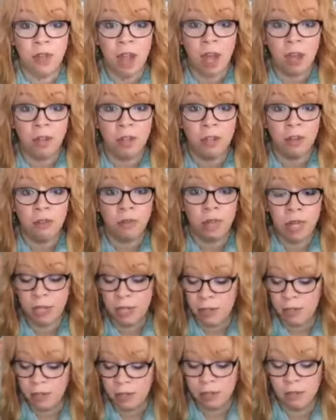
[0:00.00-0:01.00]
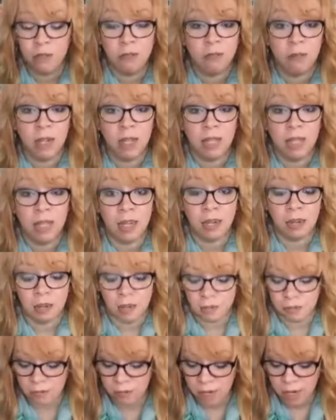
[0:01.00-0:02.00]
got the green right
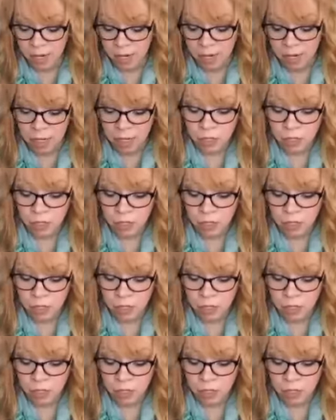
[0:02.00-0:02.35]
there, right?